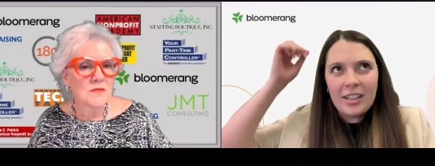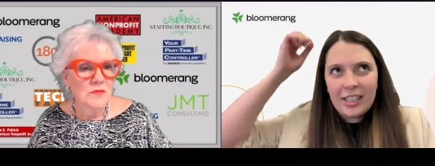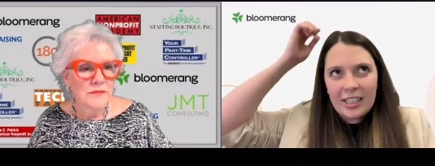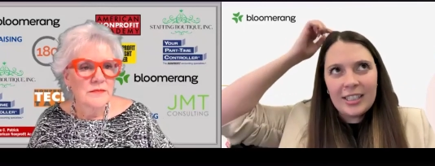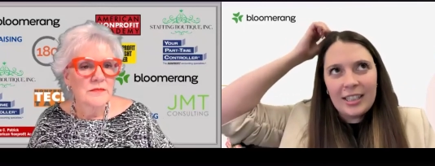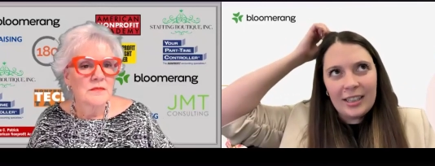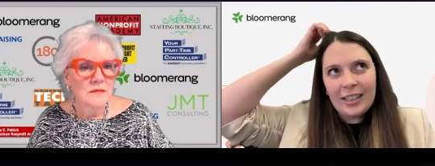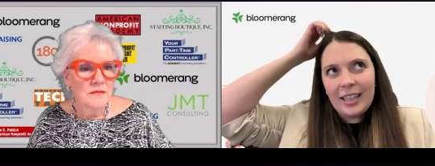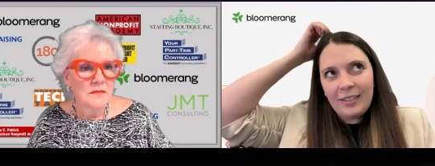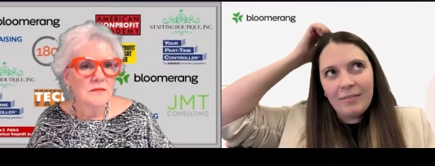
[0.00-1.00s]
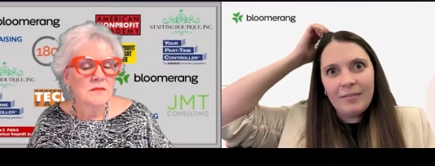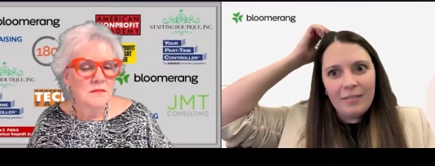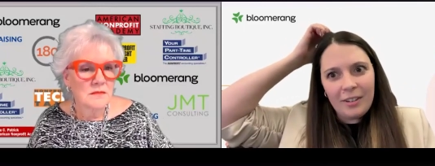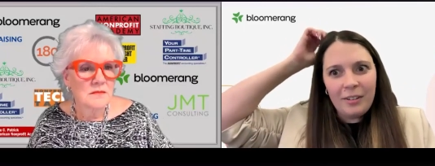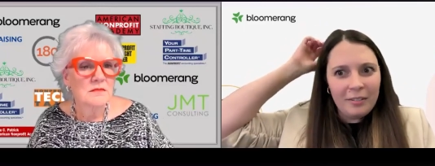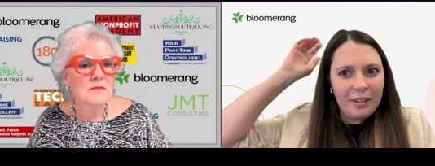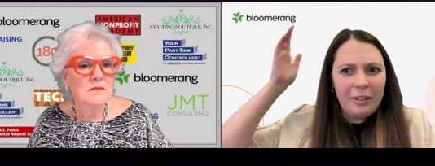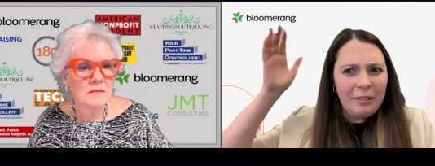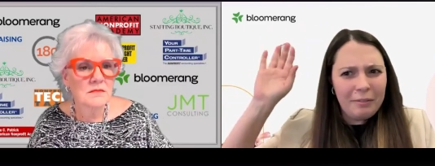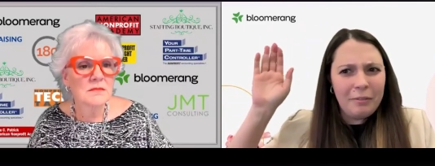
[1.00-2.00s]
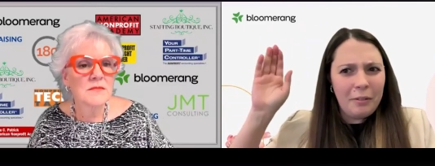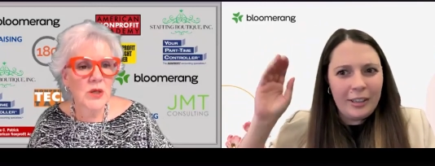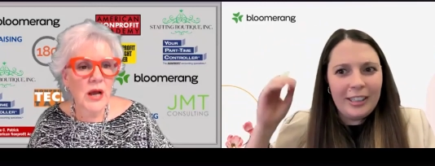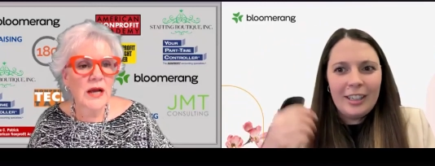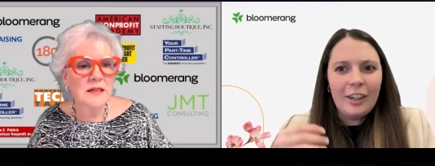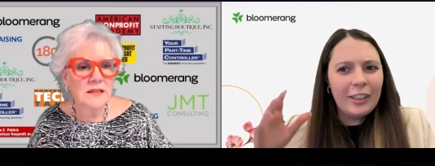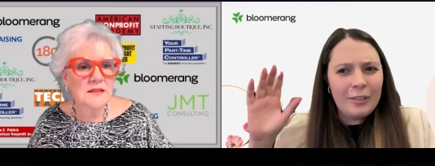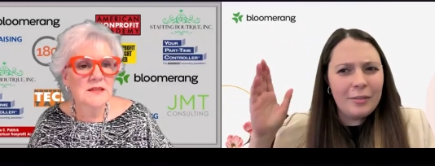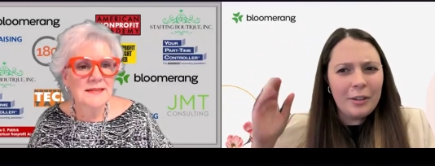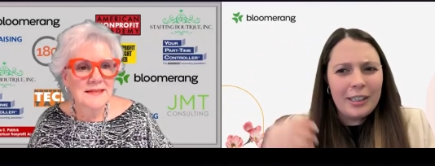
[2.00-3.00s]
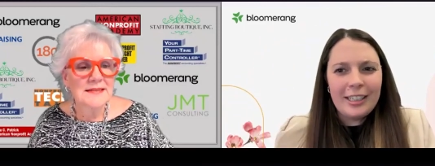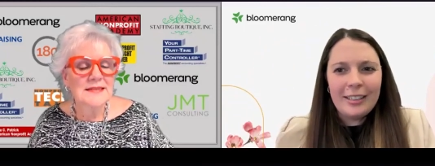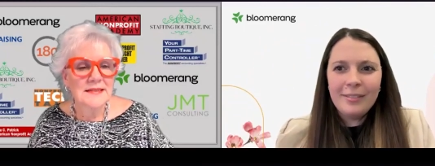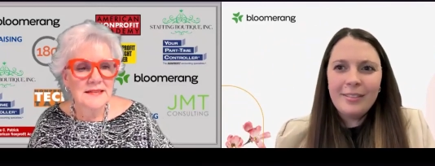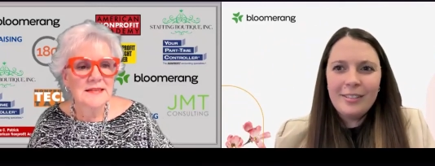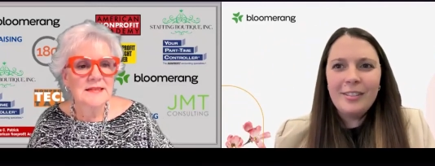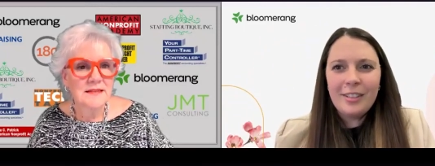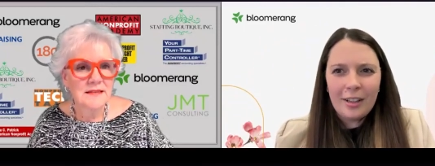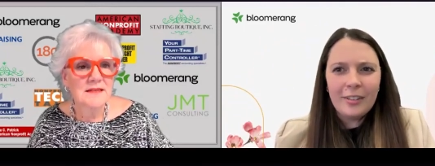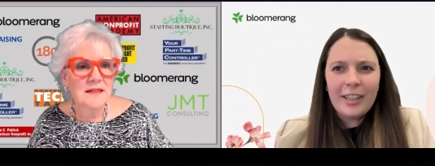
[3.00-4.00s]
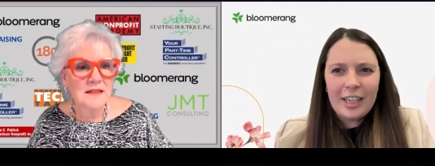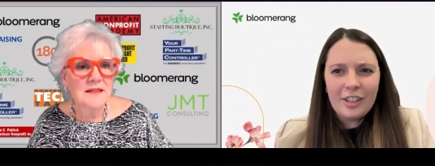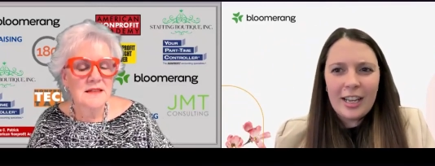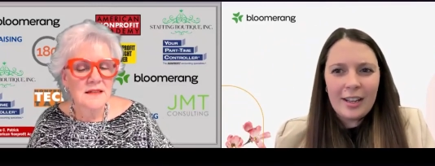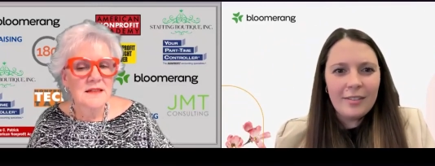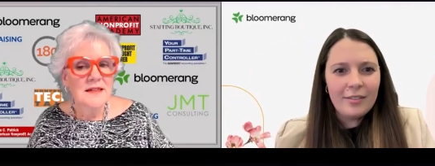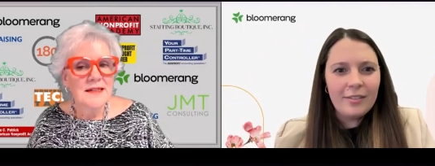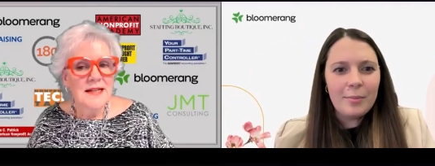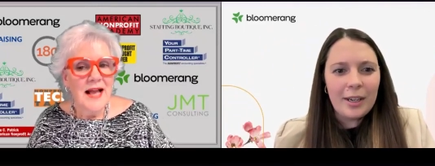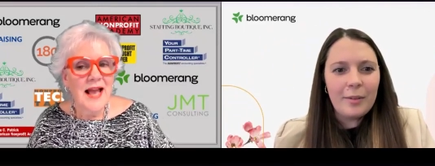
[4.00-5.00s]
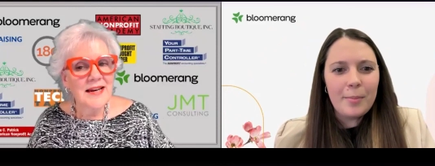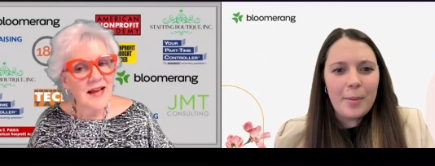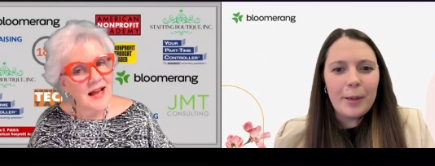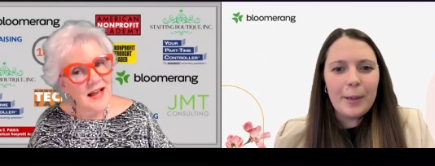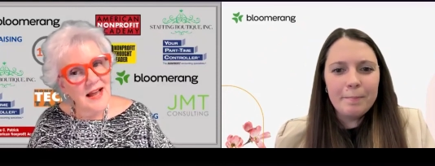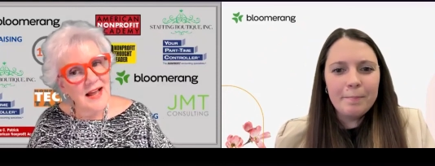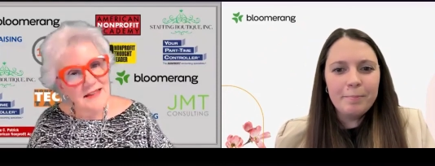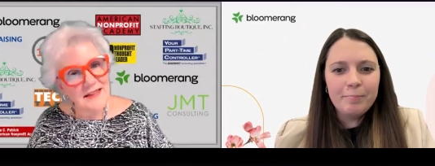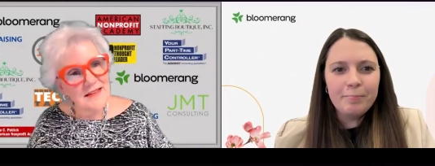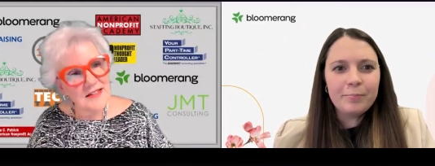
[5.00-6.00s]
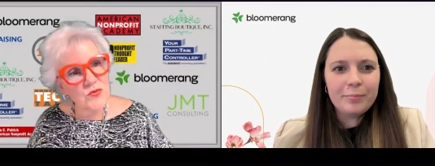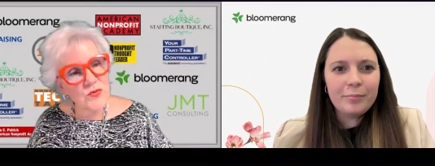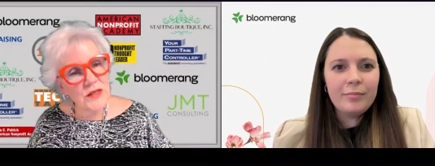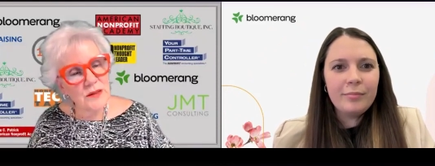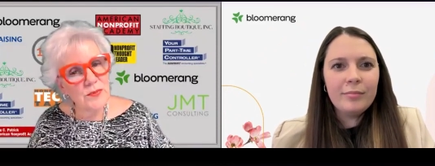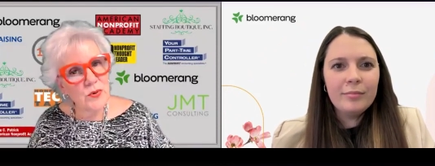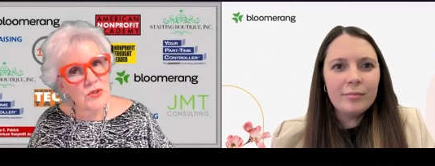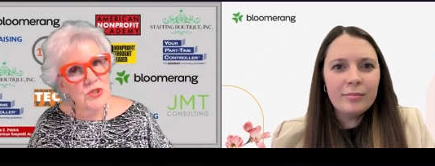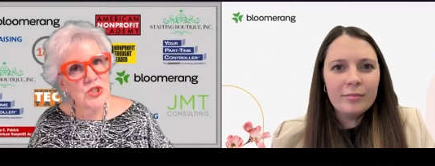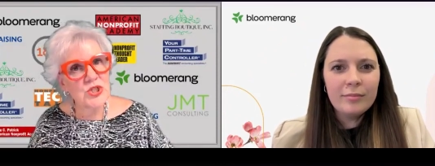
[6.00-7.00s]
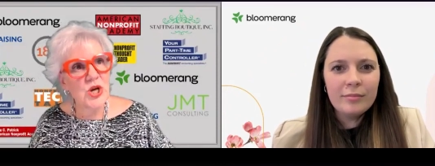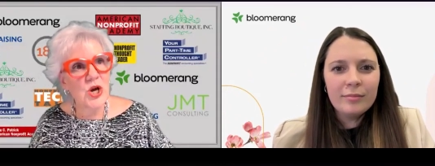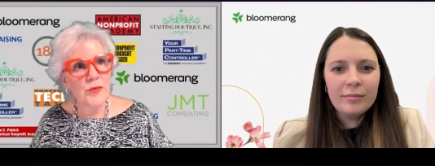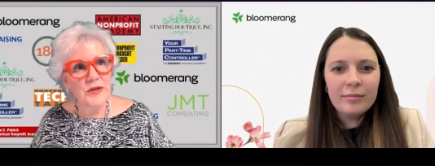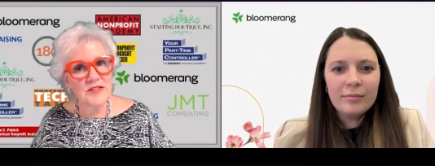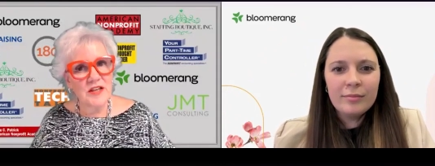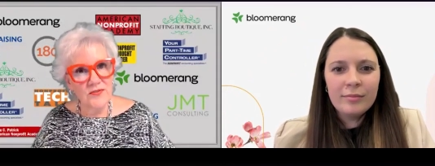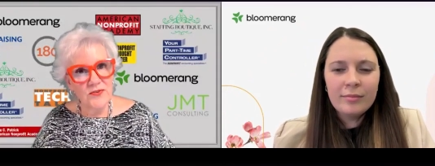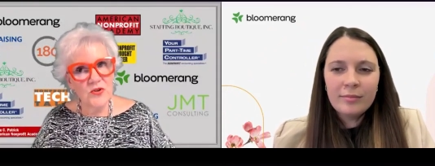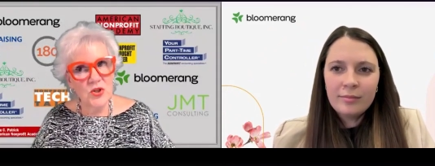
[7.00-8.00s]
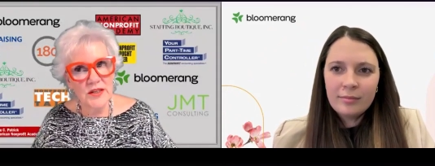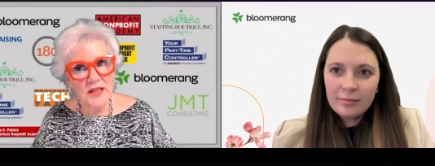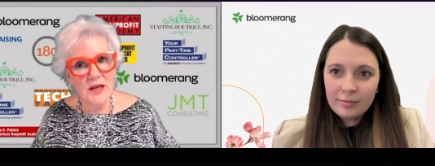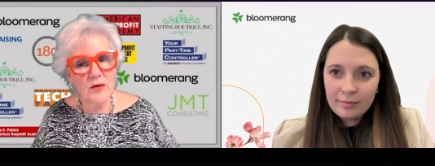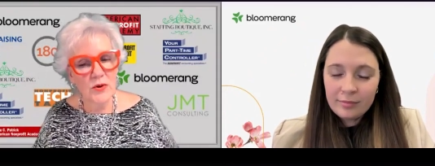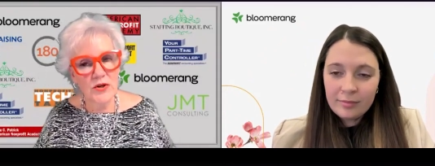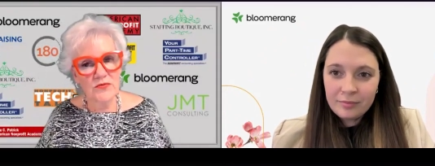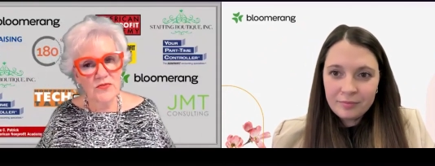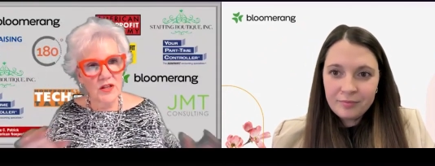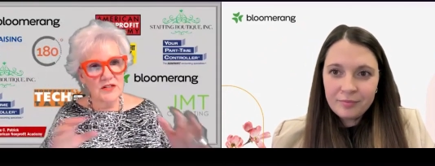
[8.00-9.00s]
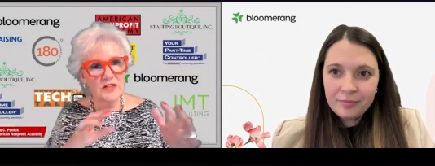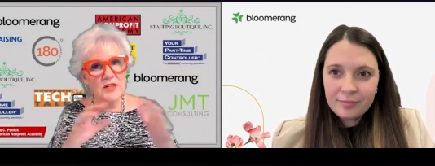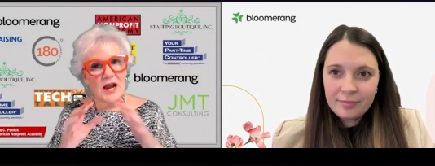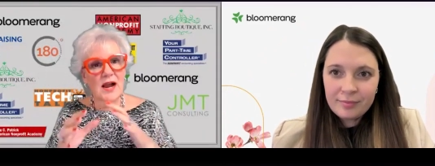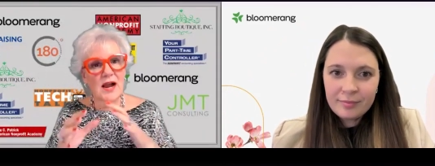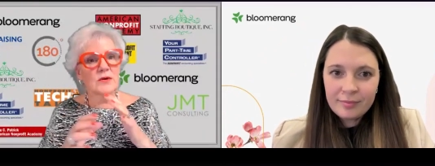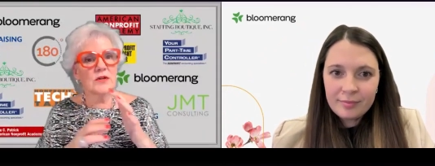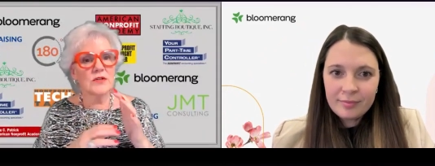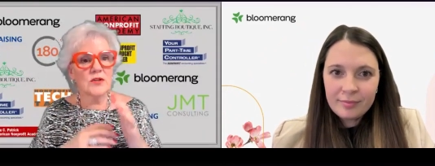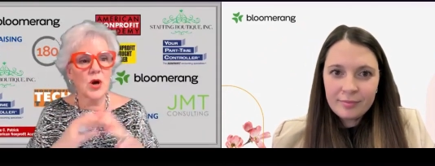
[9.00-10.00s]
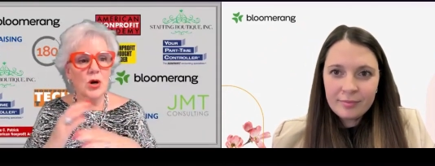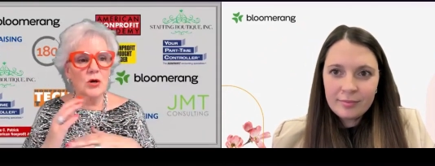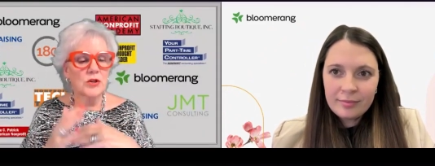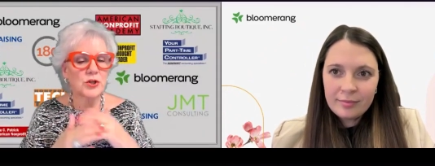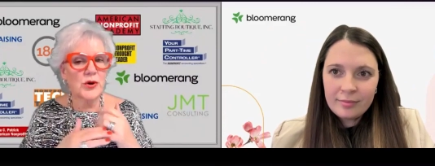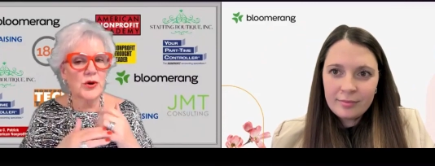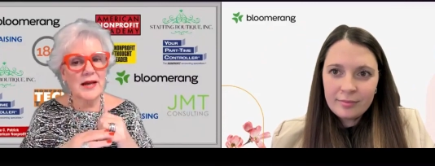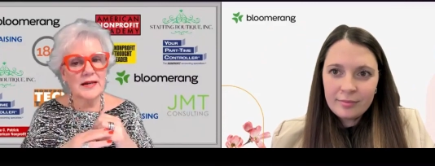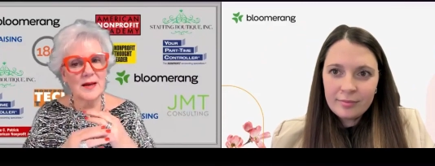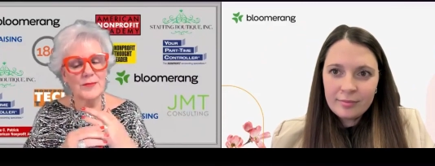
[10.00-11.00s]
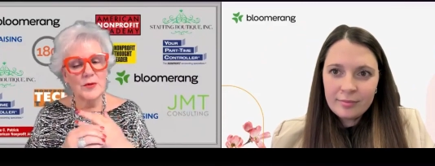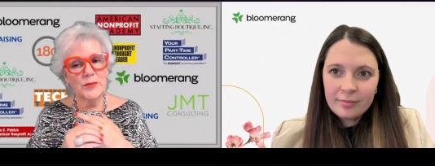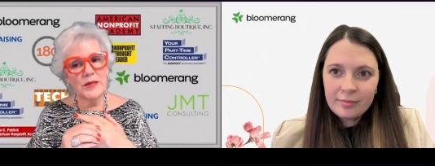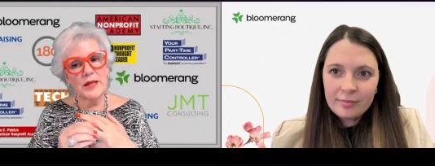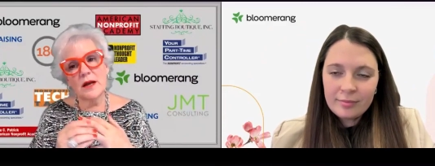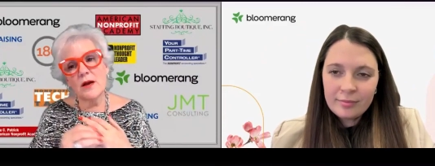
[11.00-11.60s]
Speaker 1: 30s, late 40 yeah. early 40 dollar range yeah from what i and remember
Speaker 2: i think that's really important to know because if you're looking at what your volunteer hours are you know adding up you'll be like